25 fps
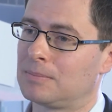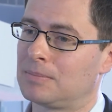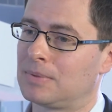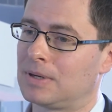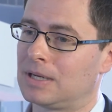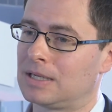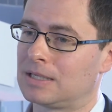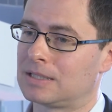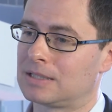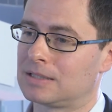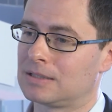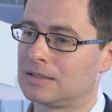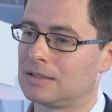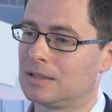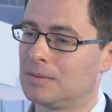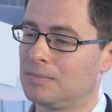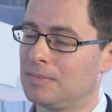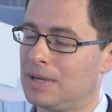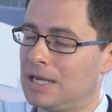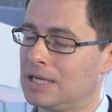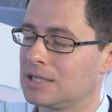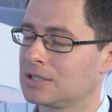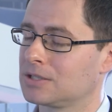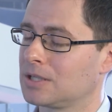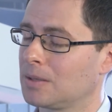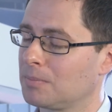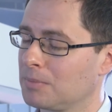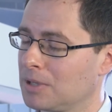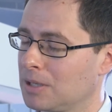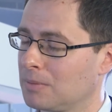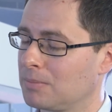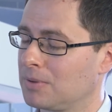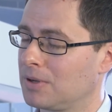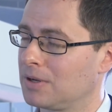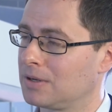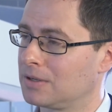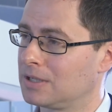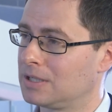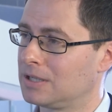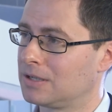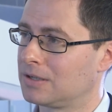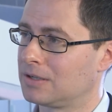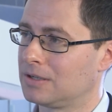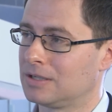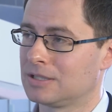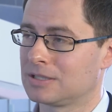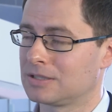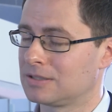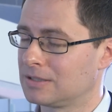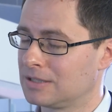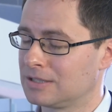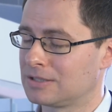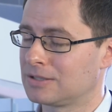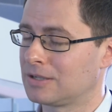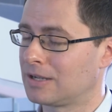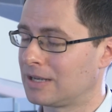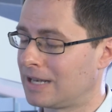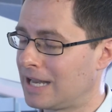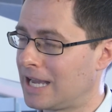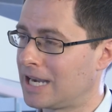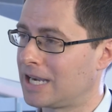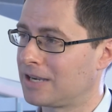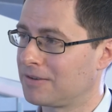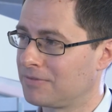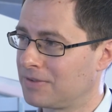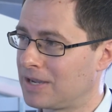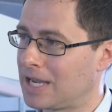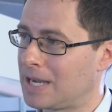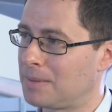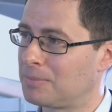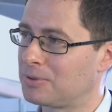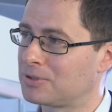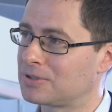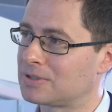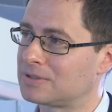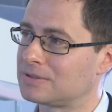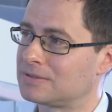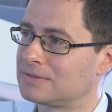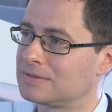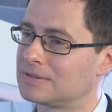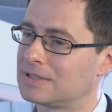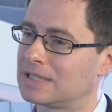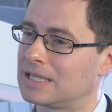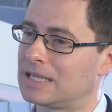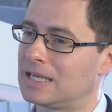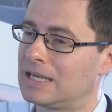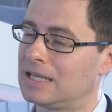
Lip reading: But the main stumbling block here is not lack of capital.